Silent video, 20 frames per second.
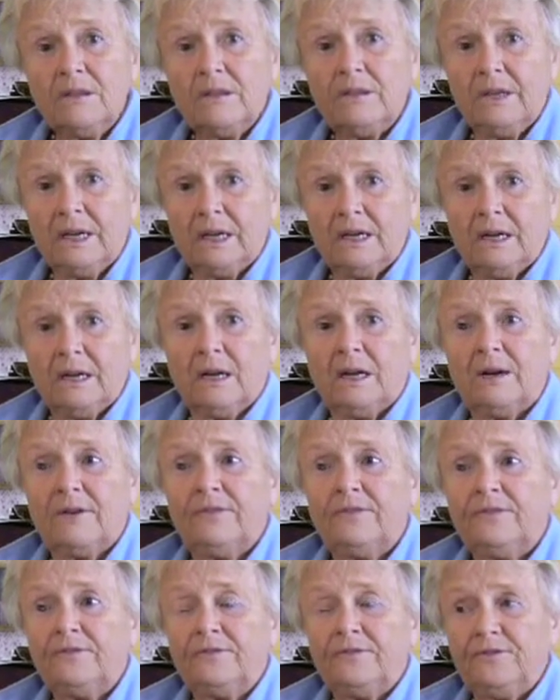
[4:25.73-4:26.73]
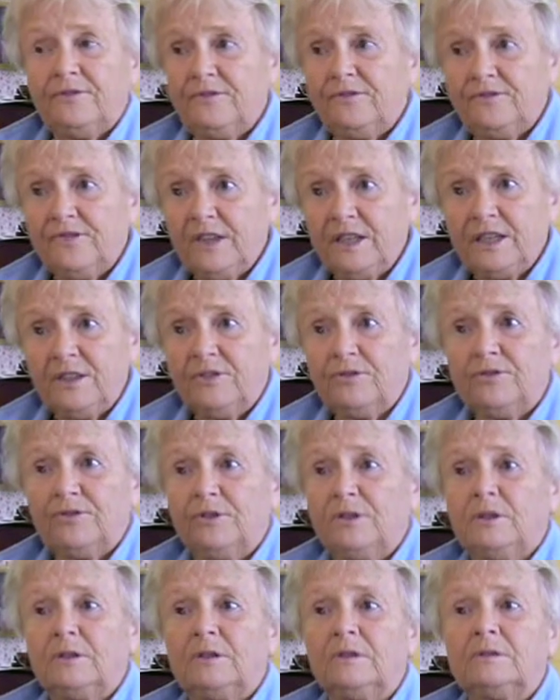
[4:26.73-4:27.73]
that are
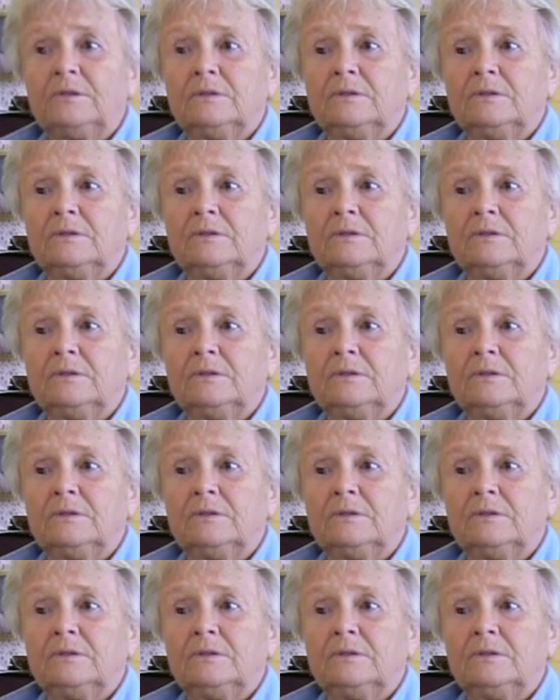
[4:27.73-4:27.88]
faithful